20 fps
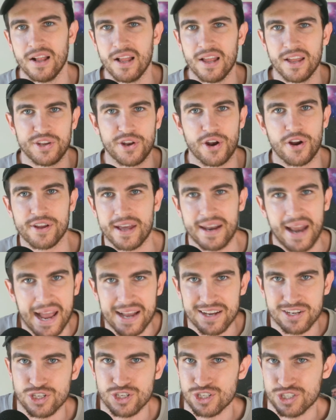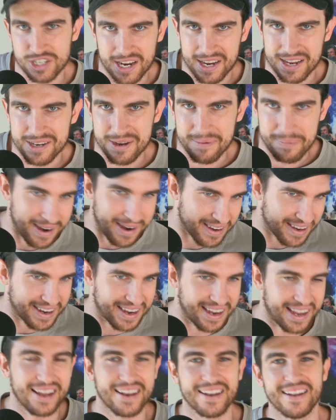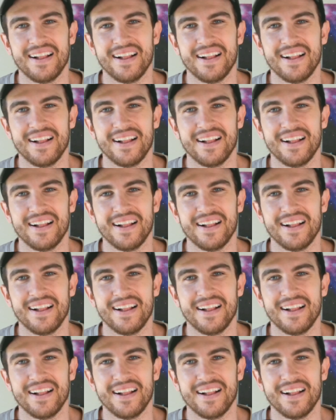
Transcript: you don't get anxious checking your bank account,